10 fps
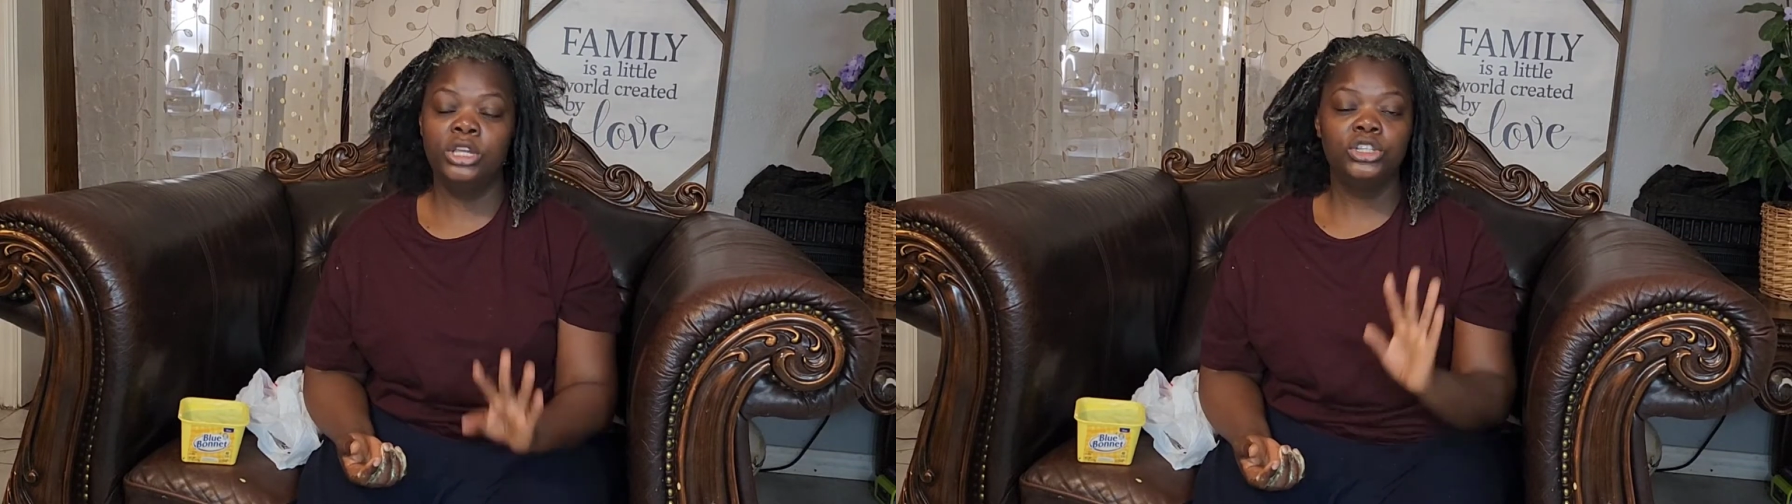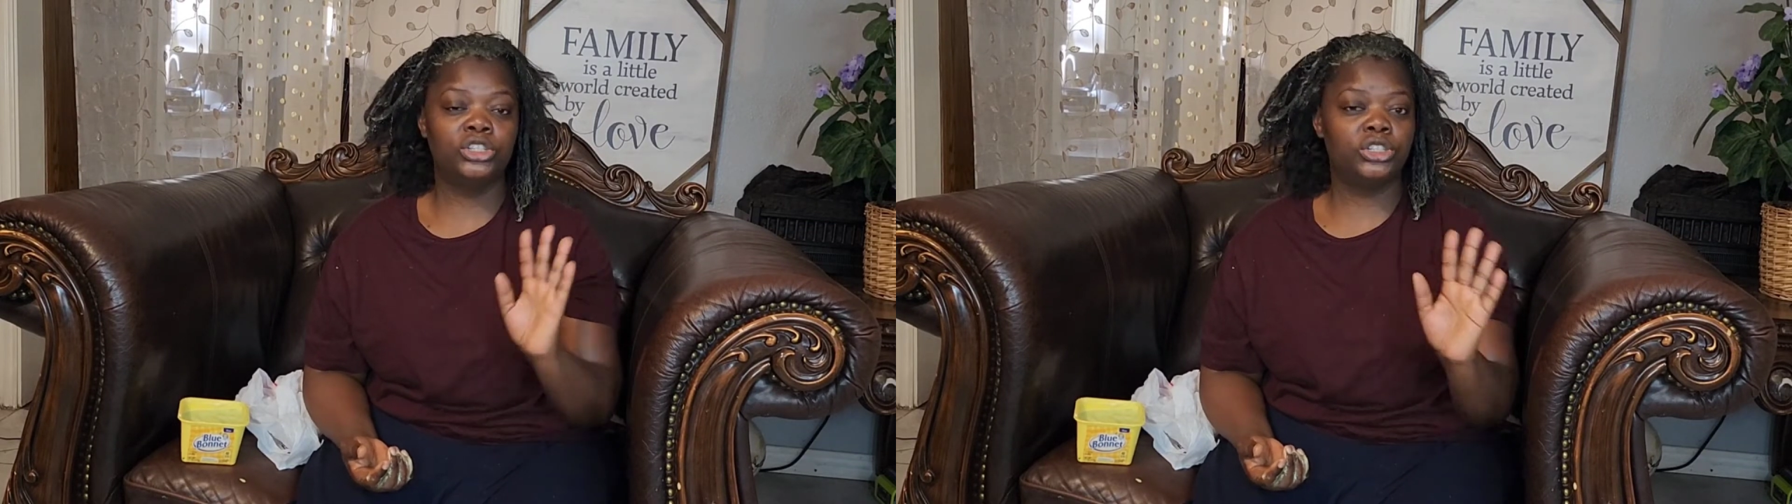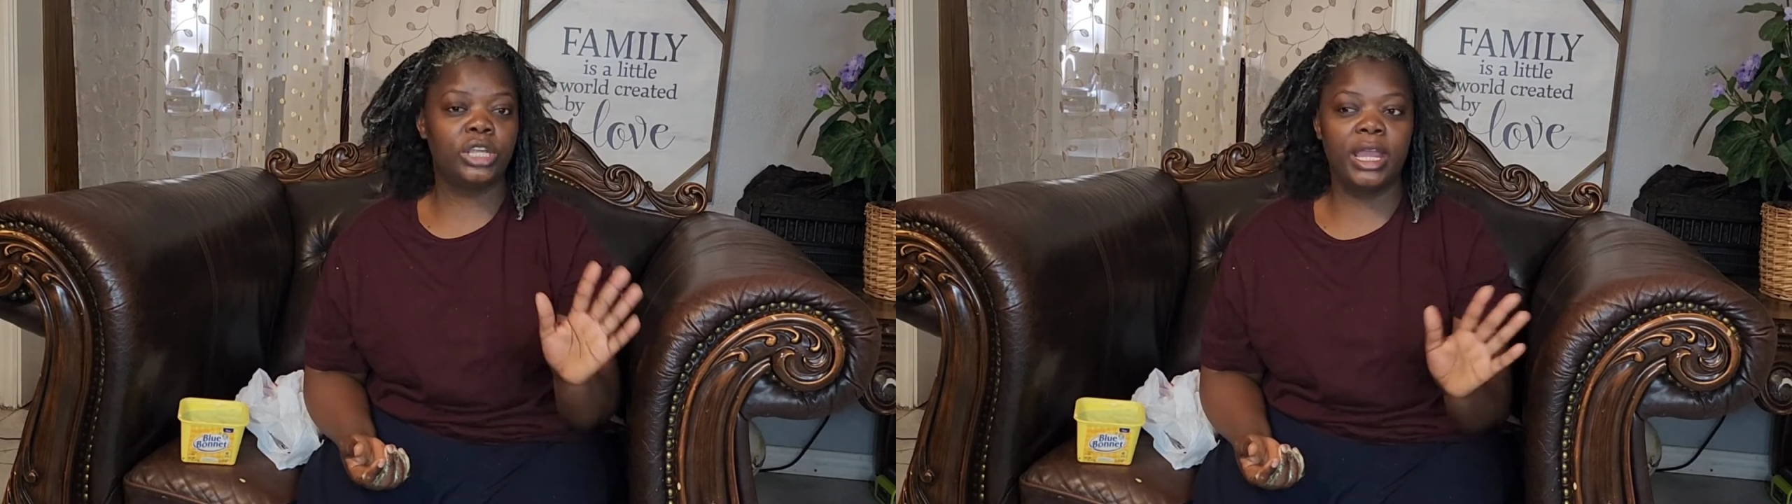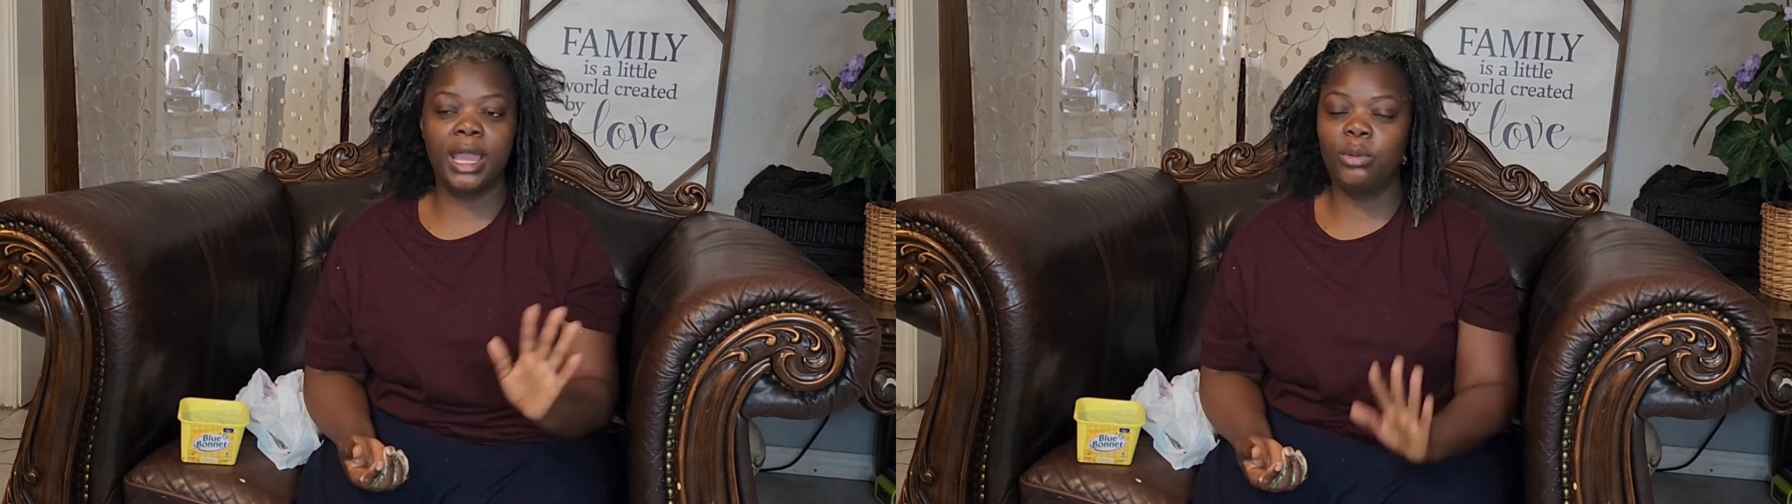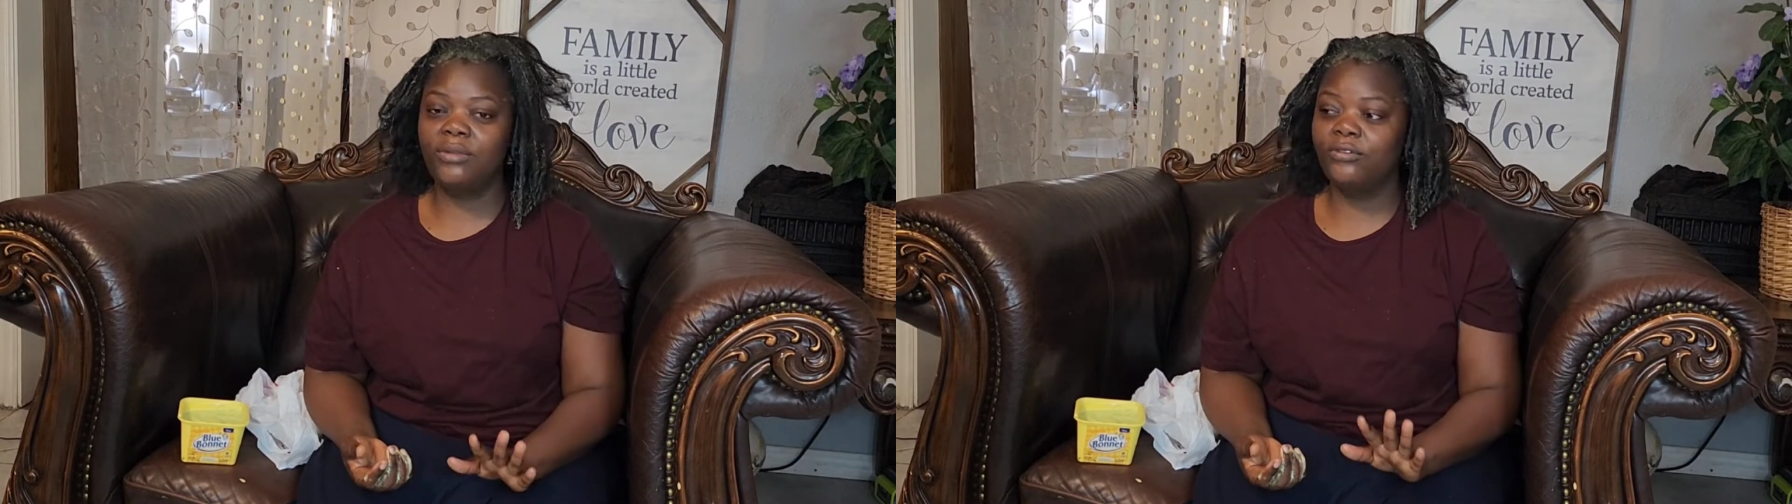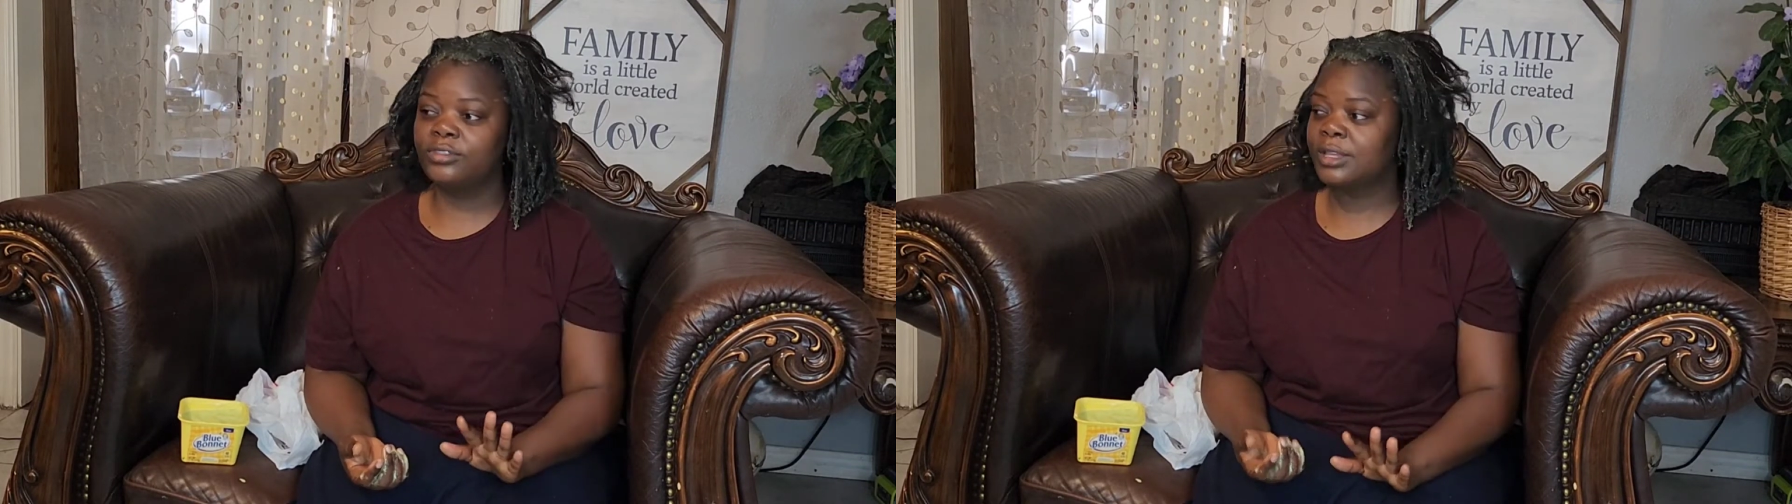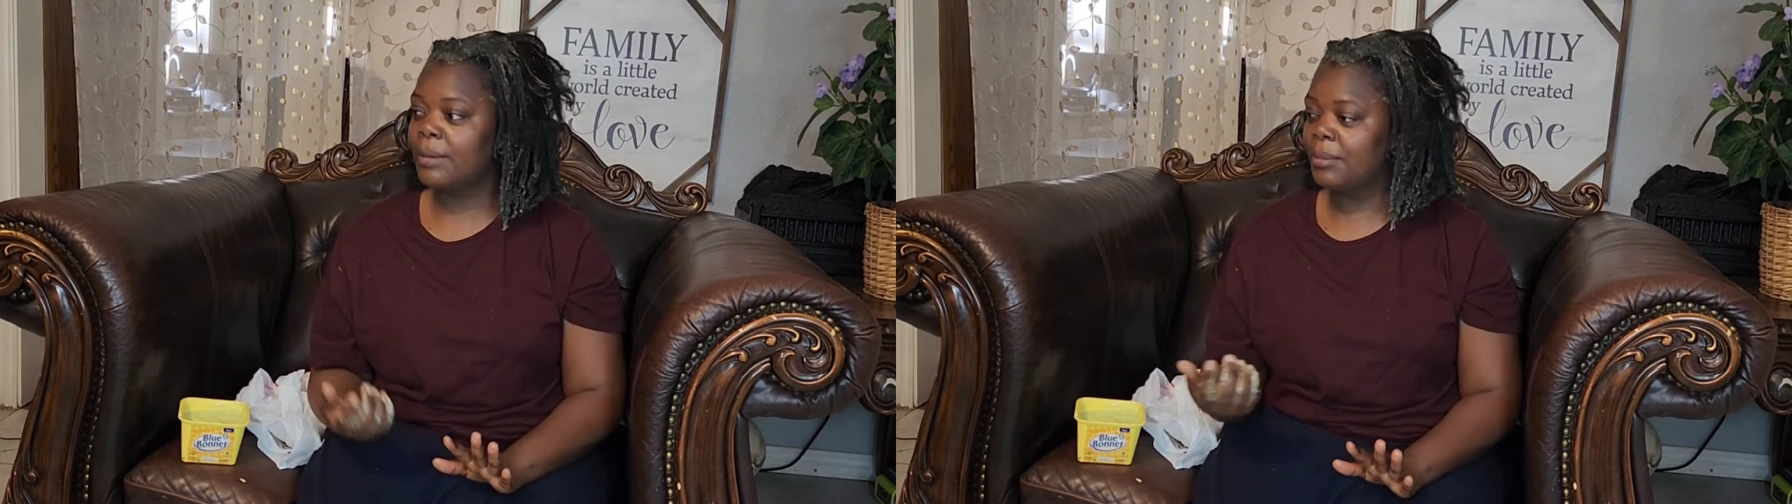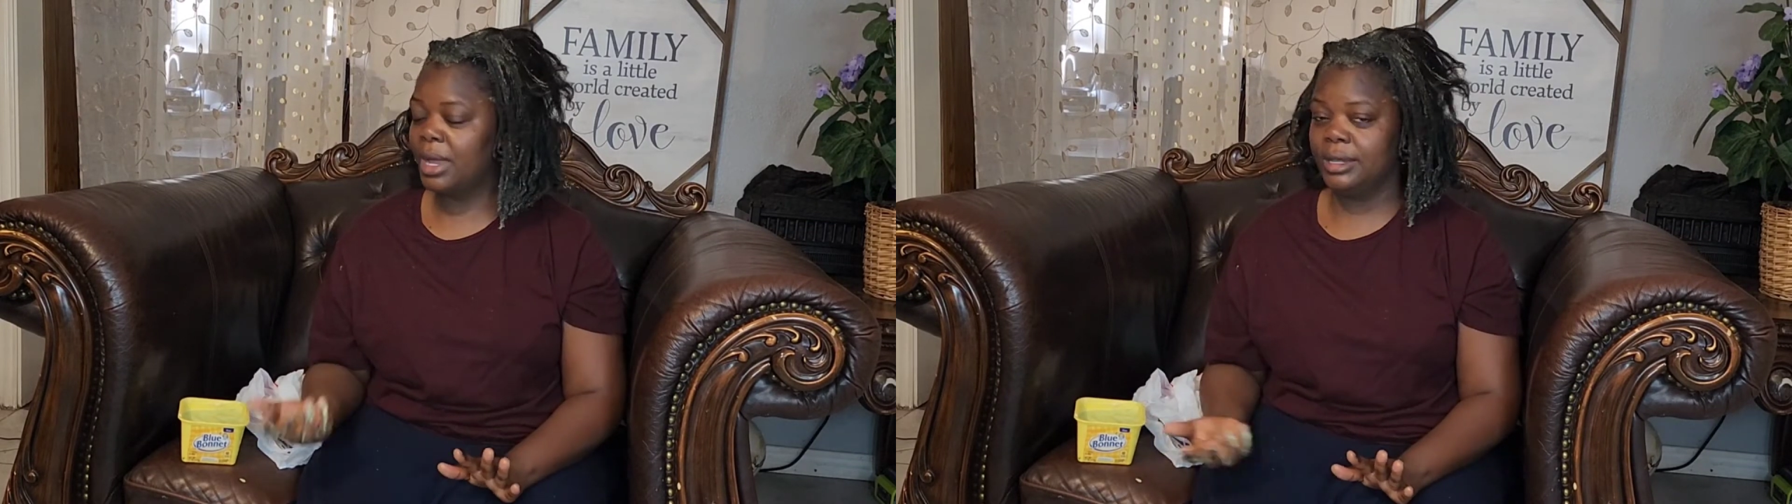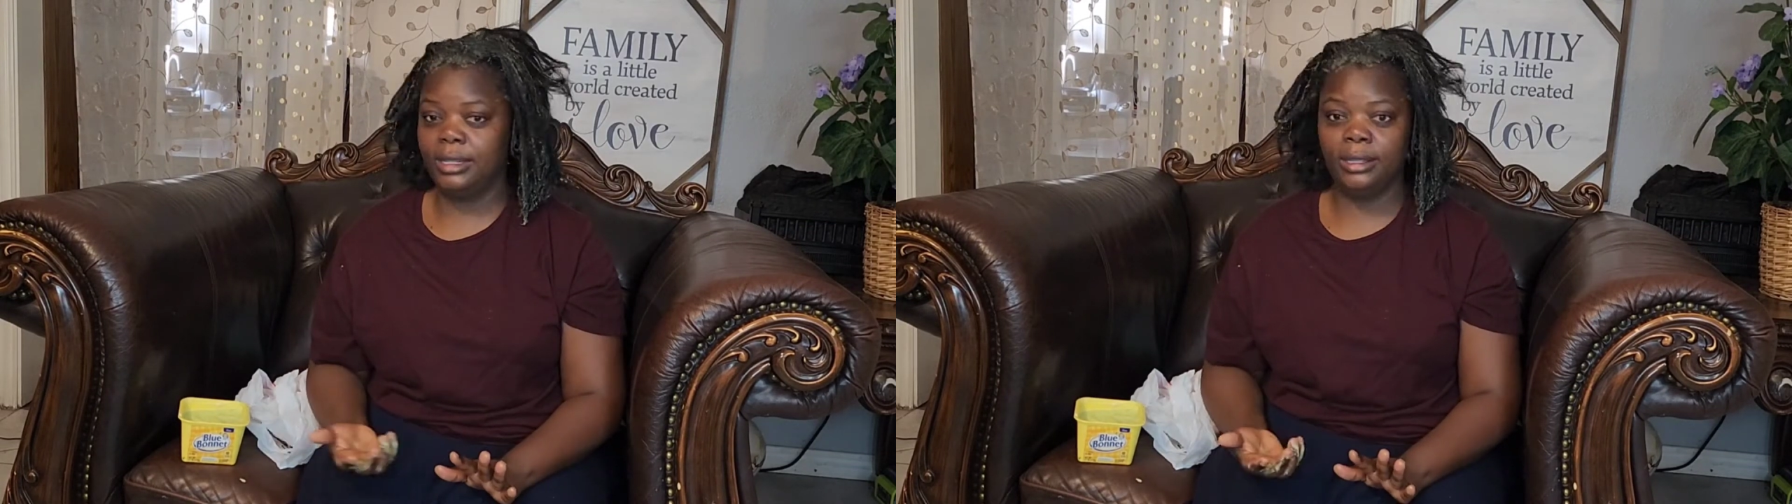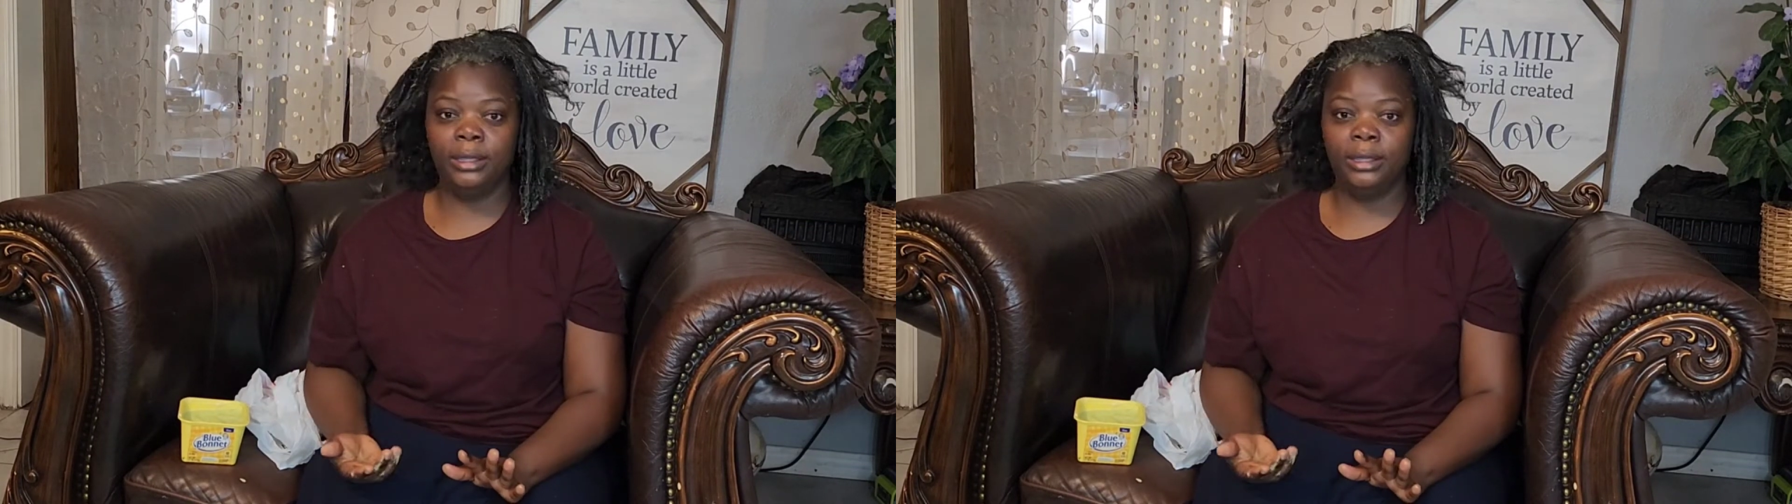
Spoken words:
Share with somebody.